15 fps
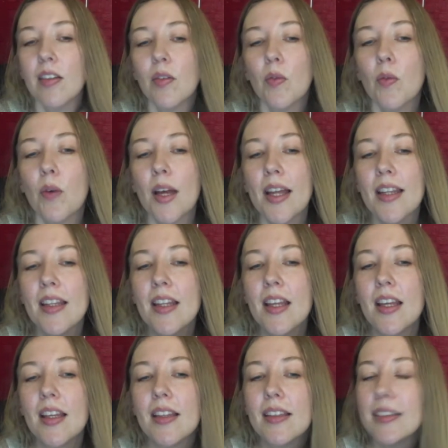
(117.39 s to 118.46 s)
When
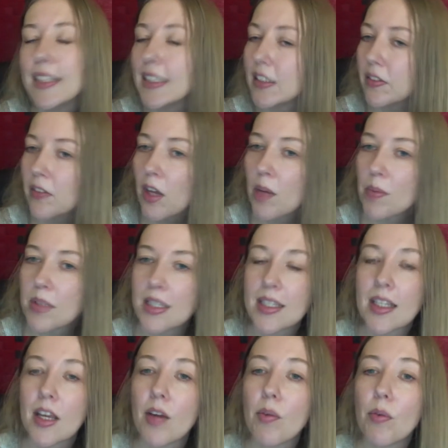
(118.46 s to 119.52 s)
6 of Cups is
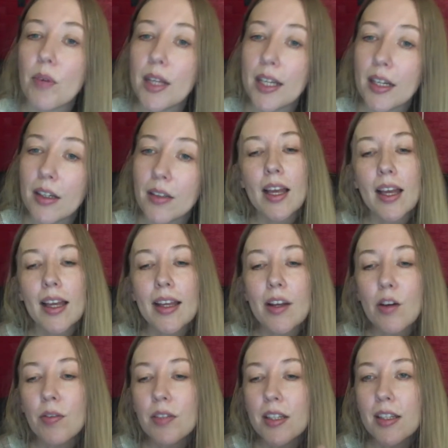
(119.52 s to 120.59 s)
career, it
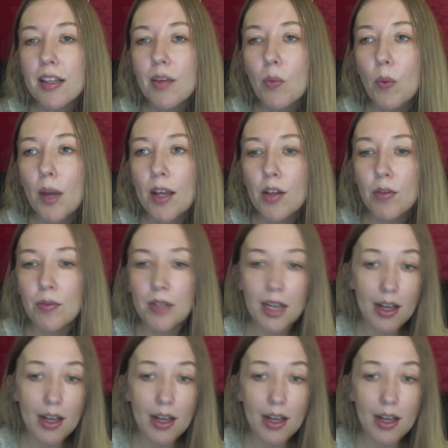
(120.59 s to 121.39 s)
often where you feel at